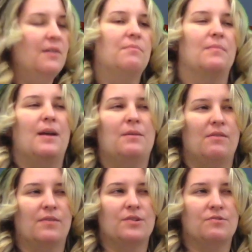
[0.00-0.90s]
maybe
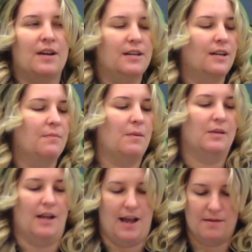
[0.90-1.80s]
for his reindeer, maybe
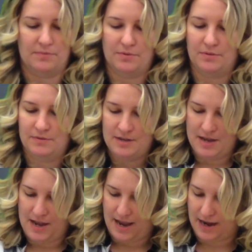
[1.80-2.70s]
an apple,
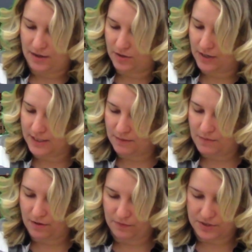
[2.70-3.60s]
and cookies and
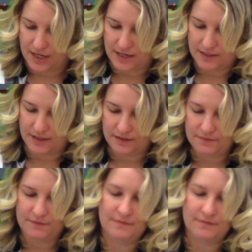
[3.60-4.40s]
milk for Santa.